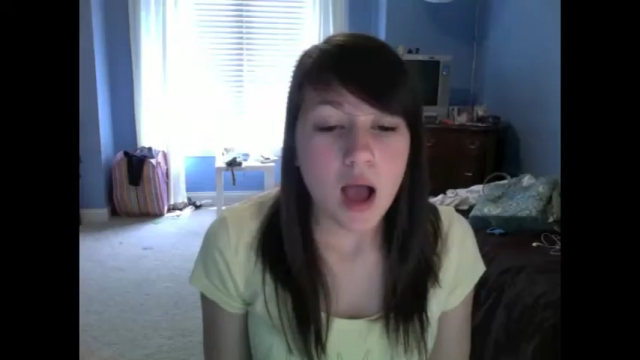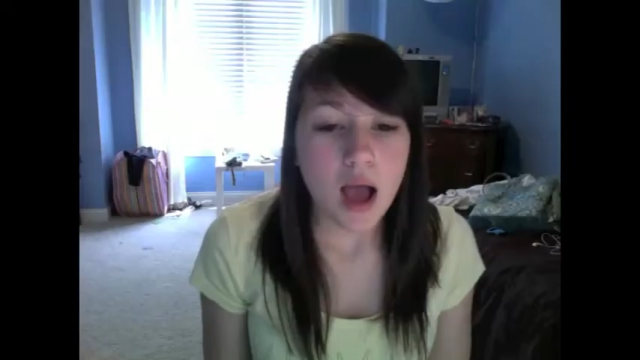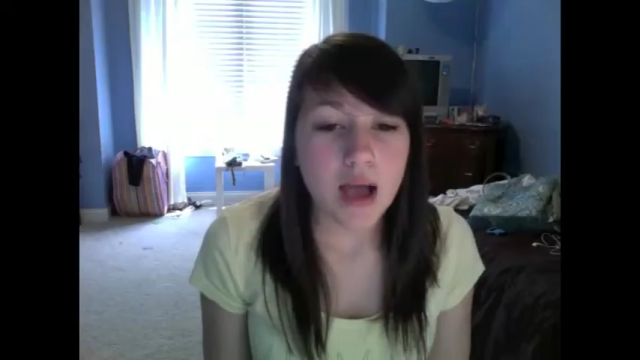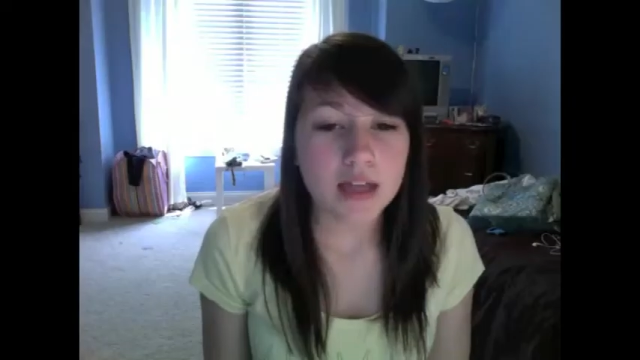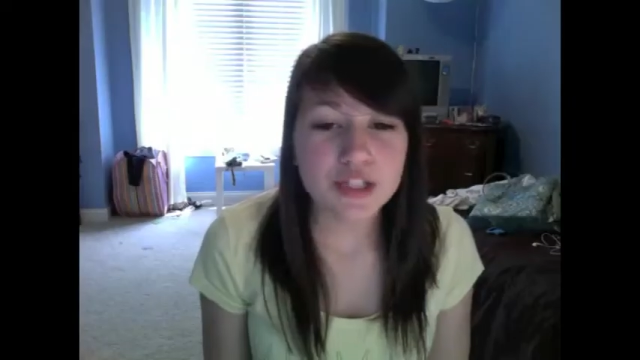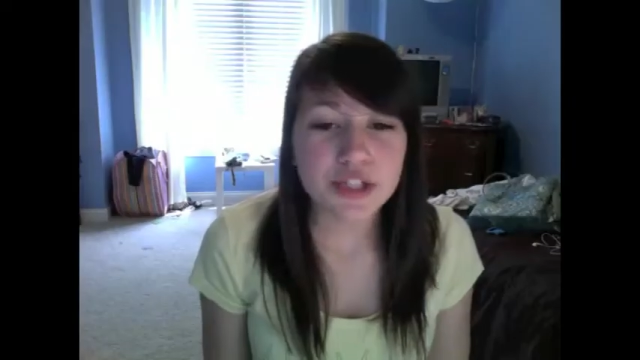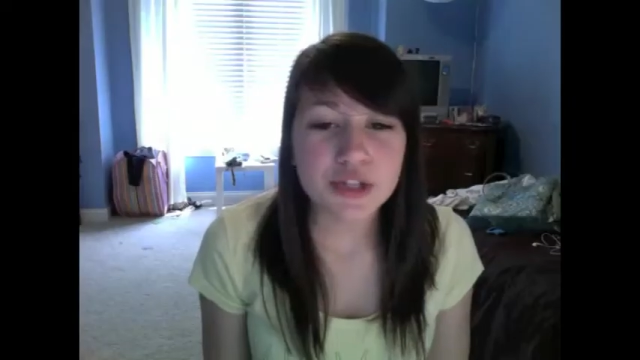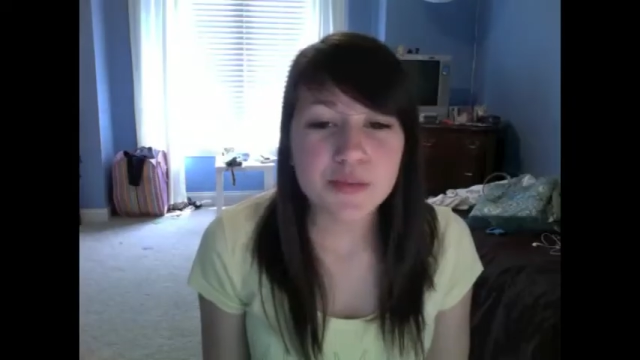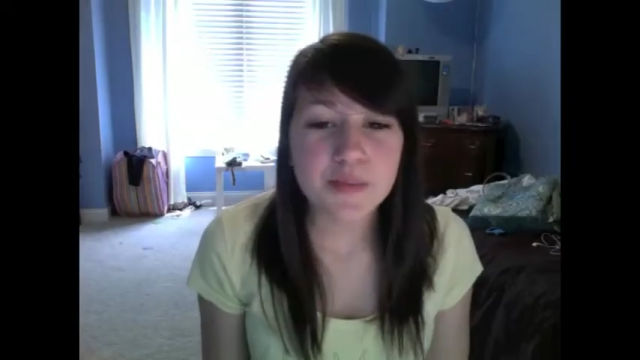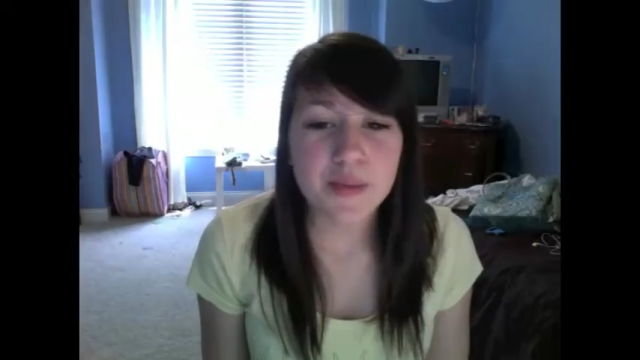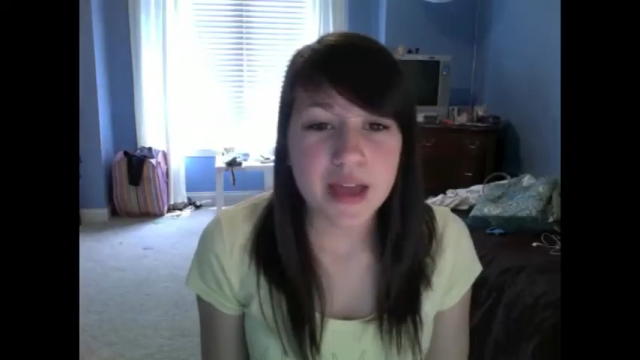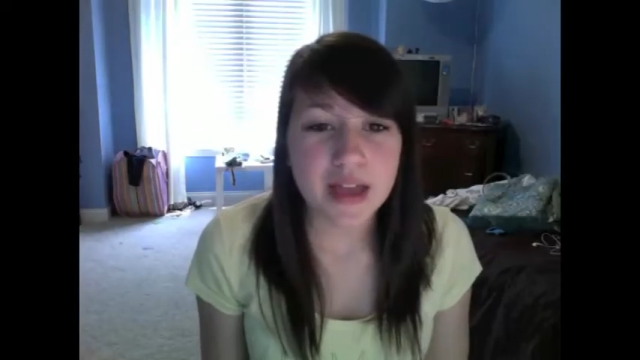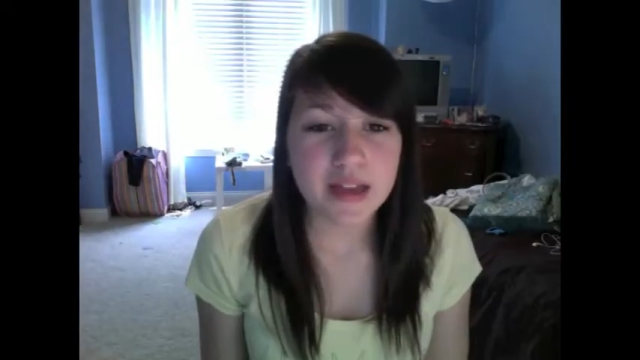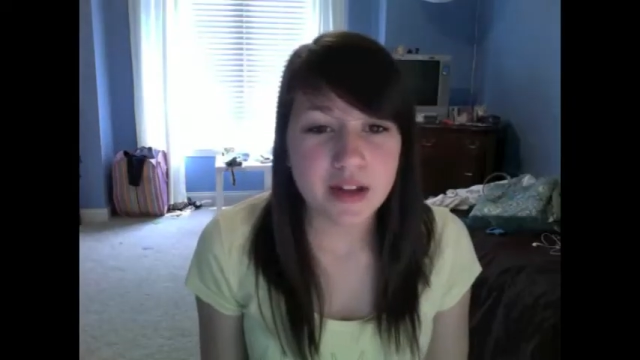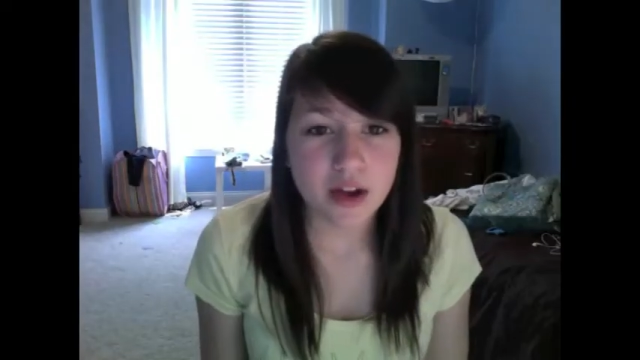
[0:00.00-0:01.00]
As you
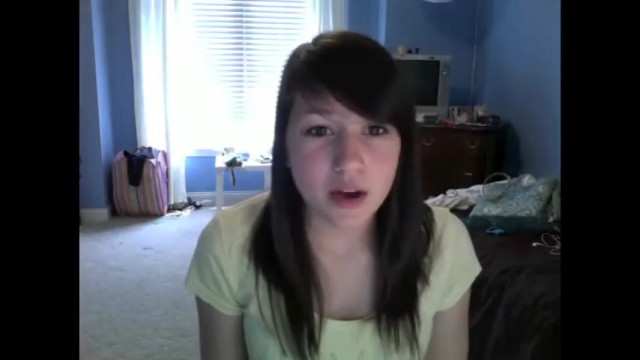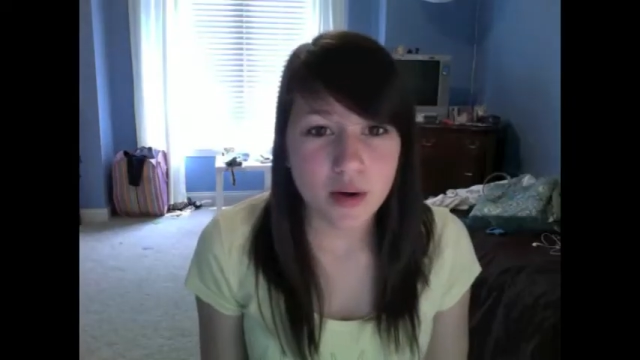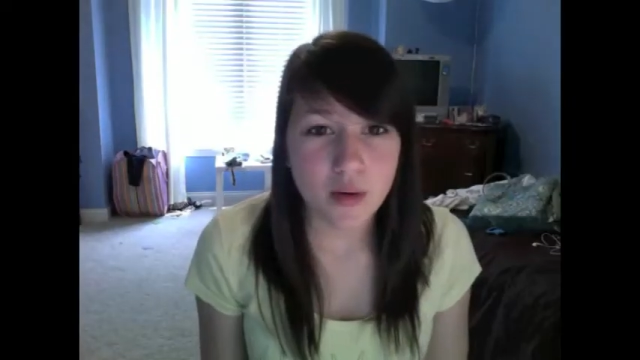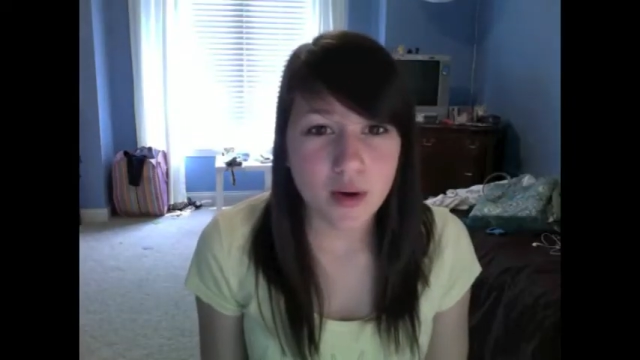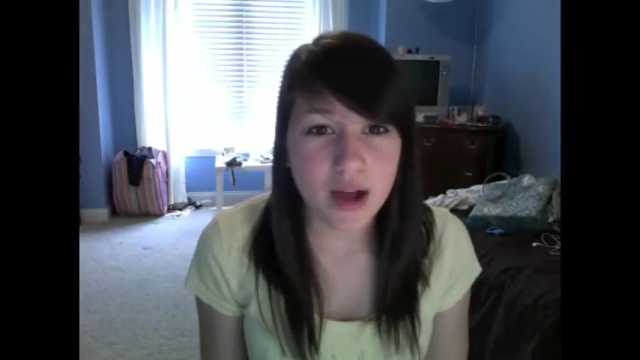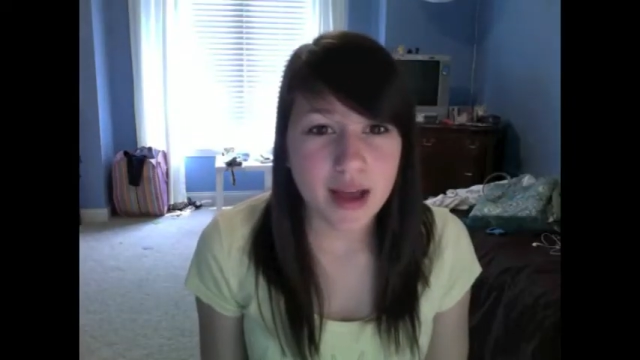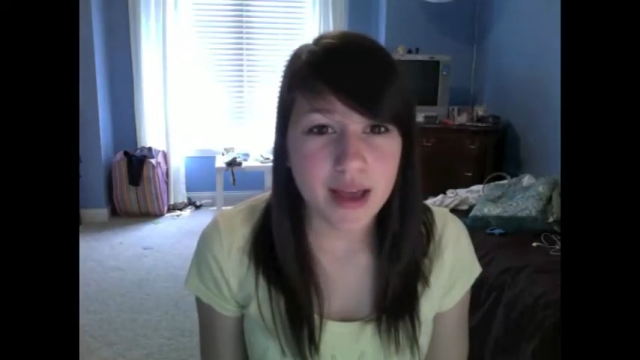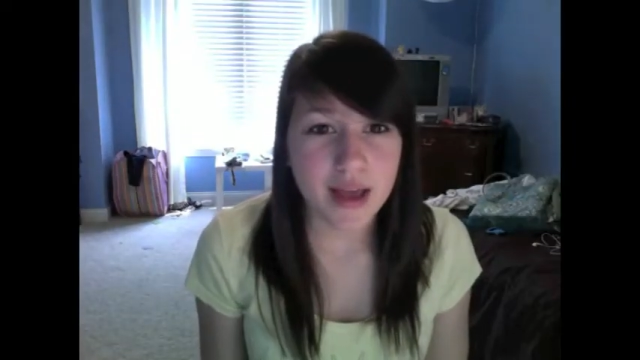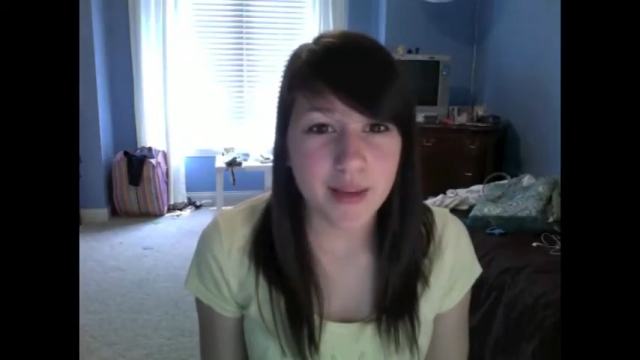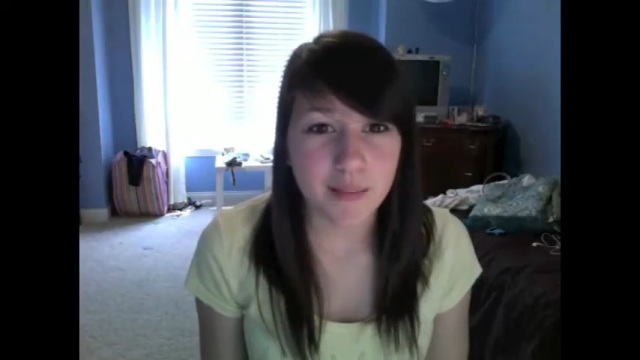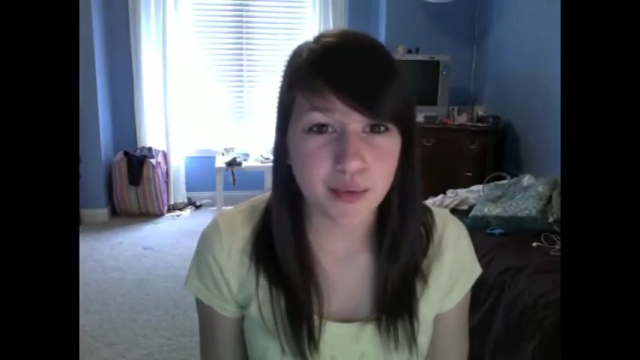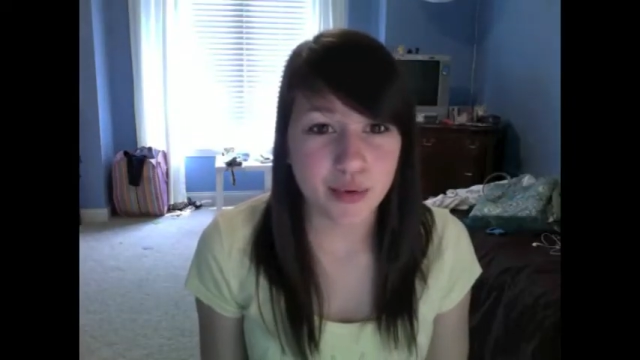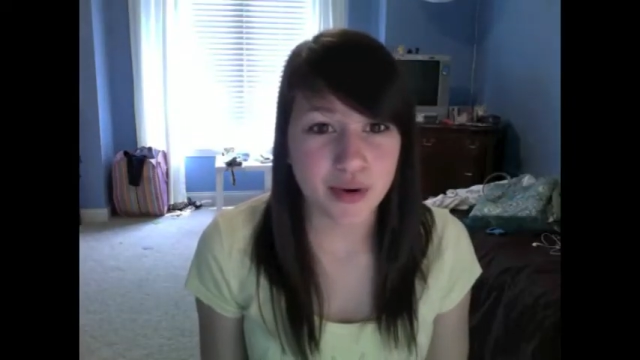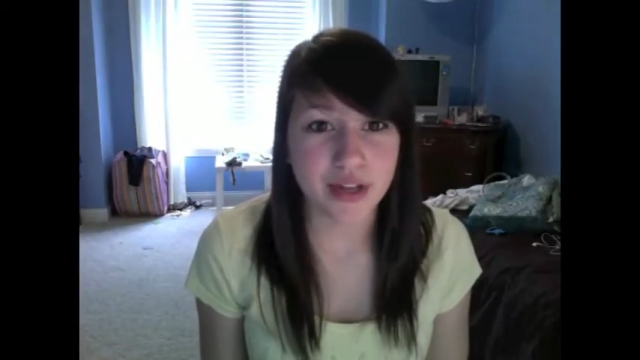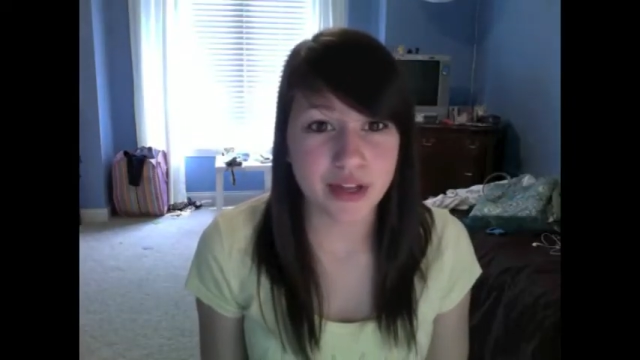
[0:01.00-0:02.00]
may know, I am
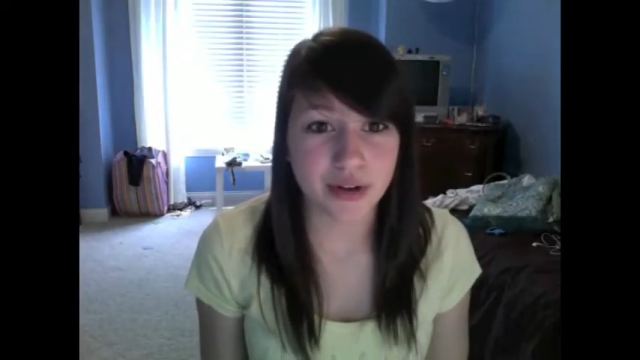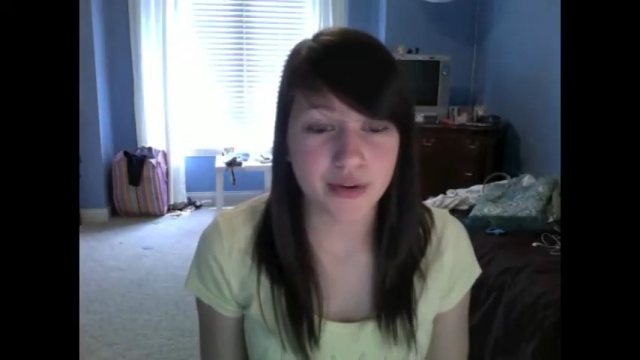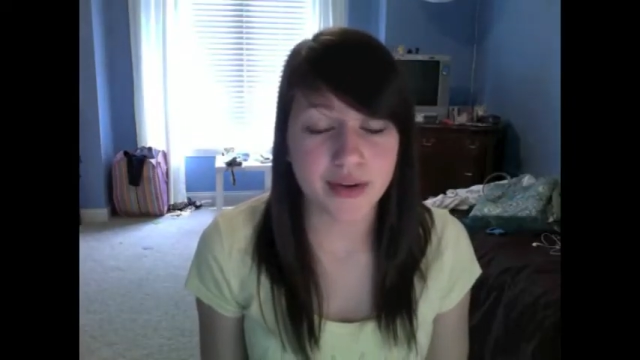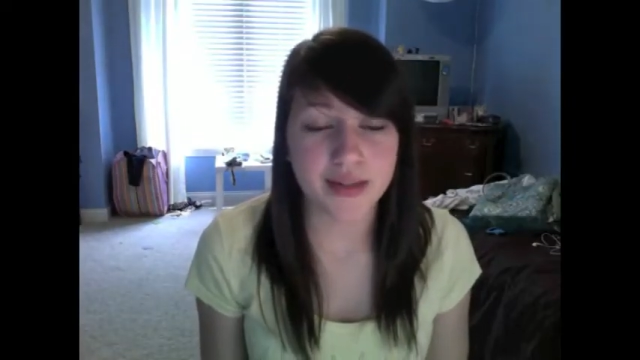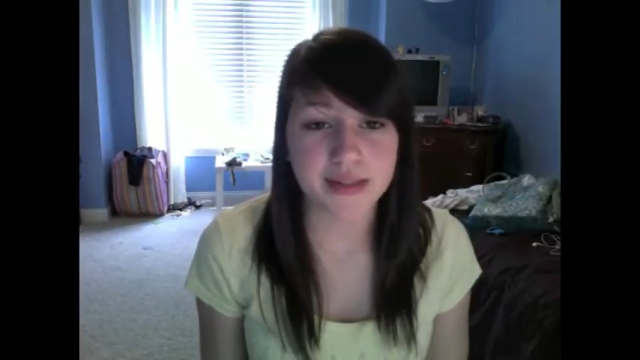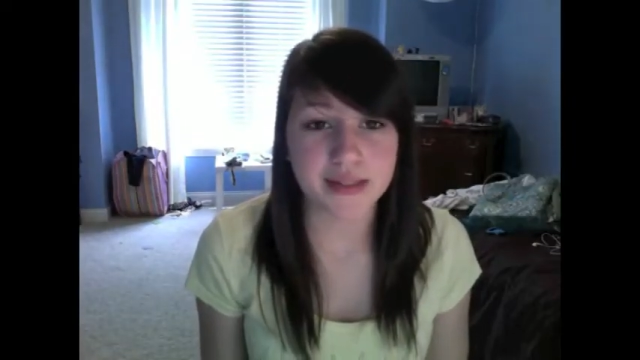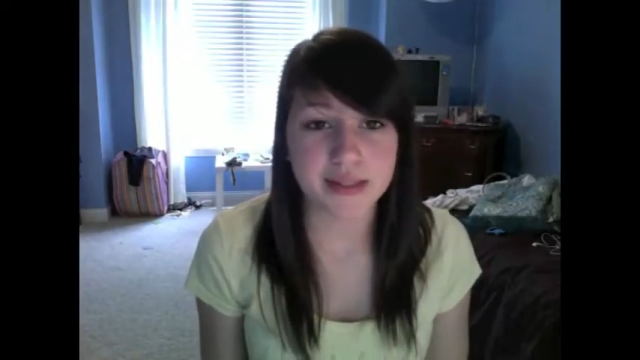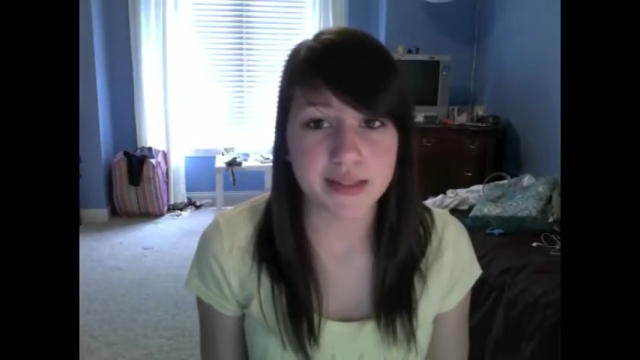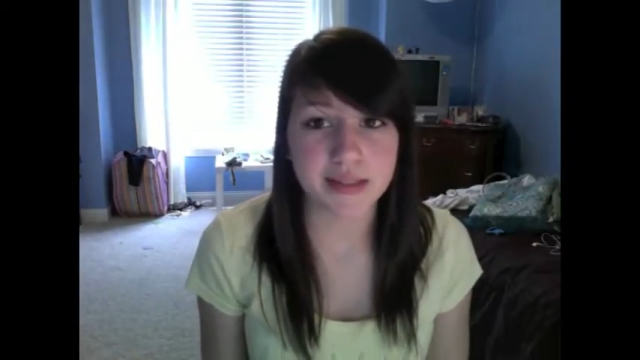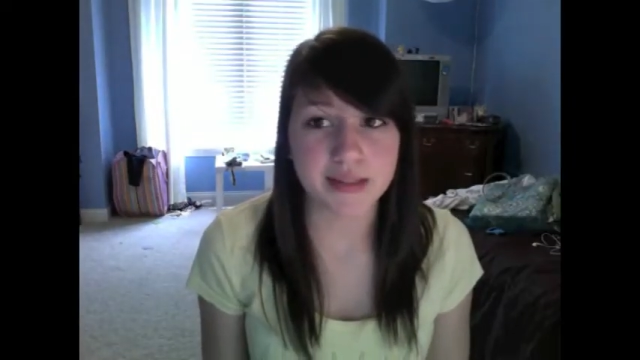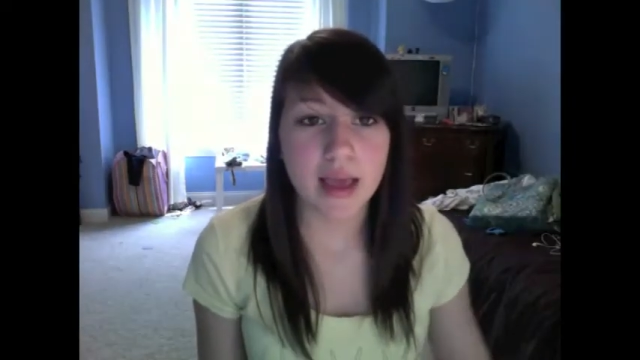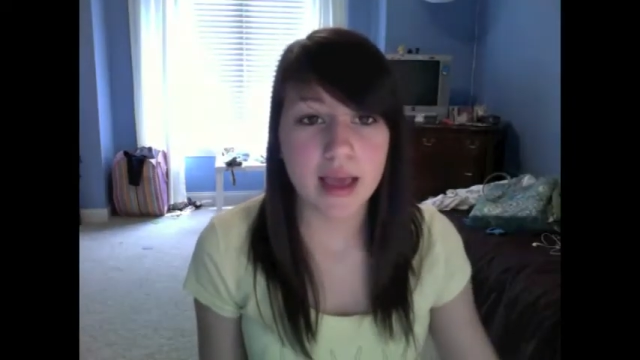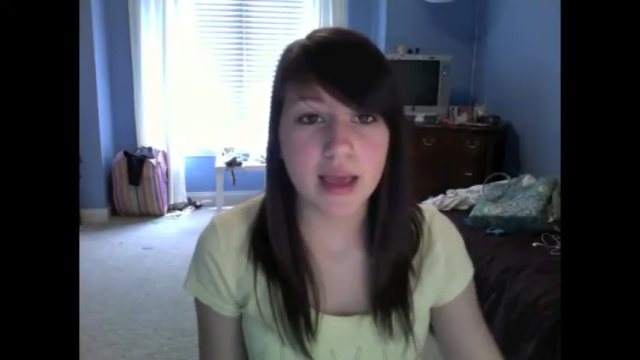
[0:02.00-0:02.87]
pretty crazy.